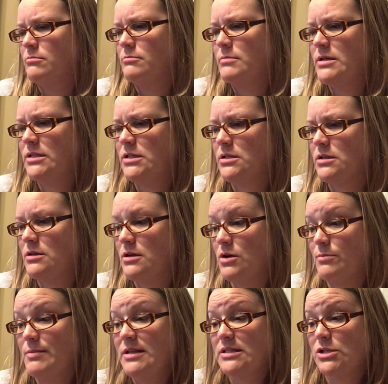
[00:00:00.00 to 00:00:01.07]

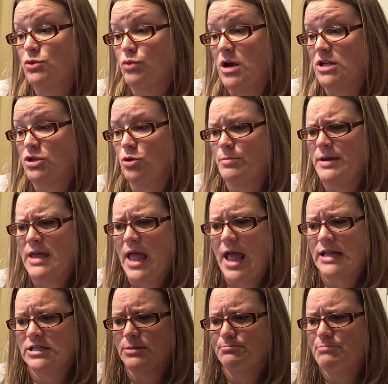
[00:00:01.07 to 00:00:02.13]
Mrs. Russell
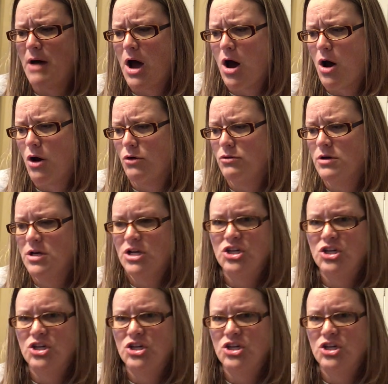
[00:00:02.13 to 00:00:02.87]
began to bawl.